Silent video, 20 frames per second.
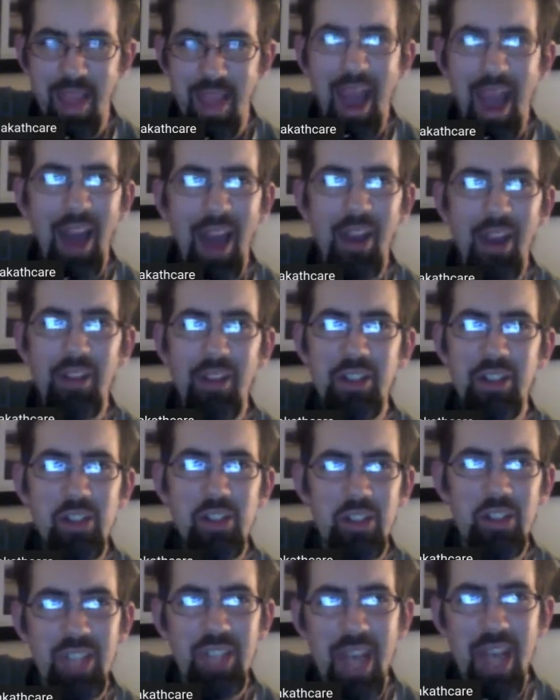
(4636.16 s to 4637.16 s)
don't know. Did
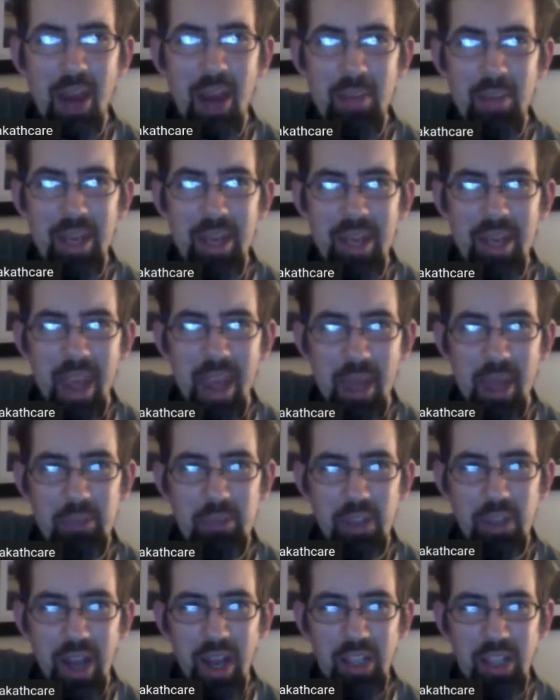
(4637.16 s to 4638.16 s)
you see how many
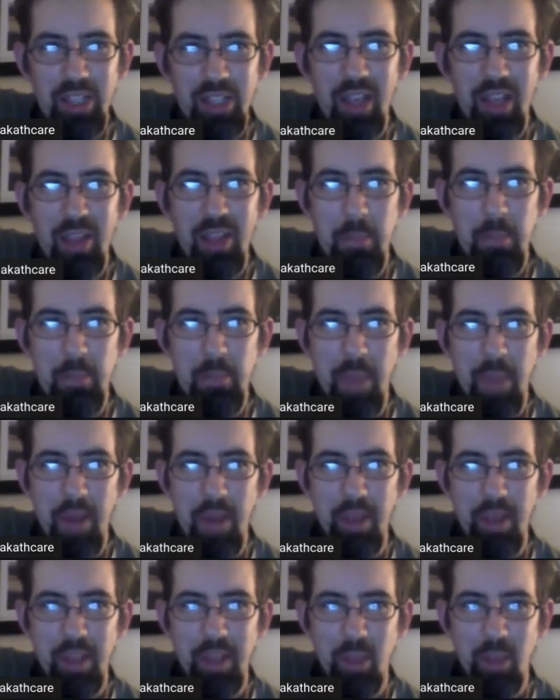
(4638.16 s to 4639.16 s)
names are actually on the
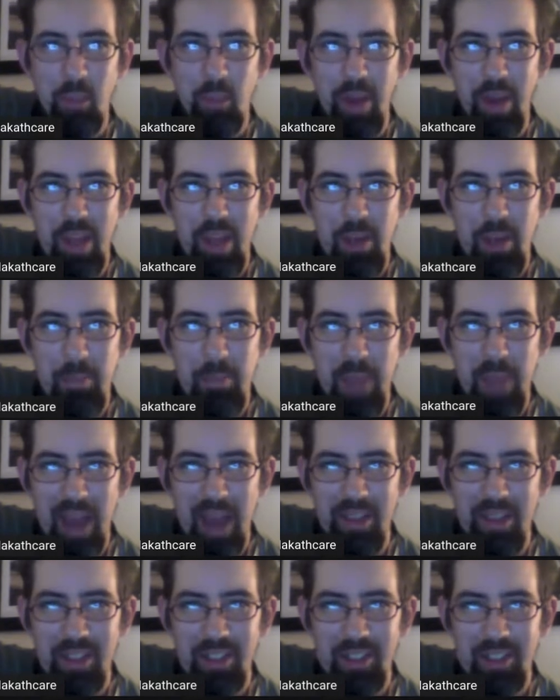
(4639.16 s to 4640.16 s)
random
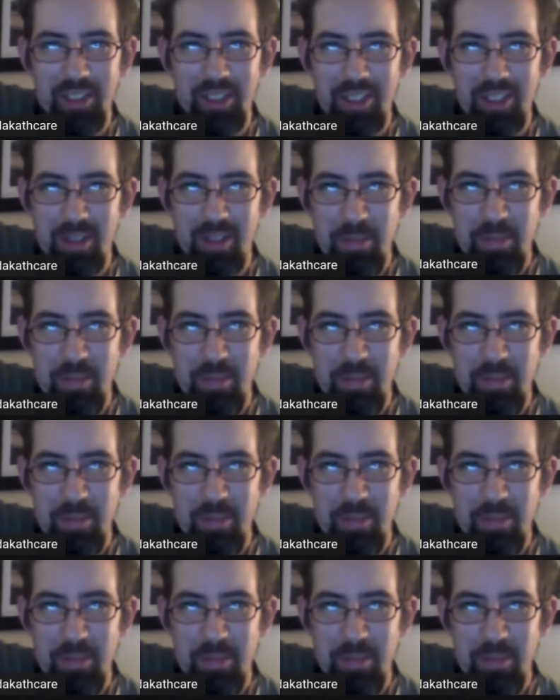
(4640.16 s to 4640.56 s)
ballots?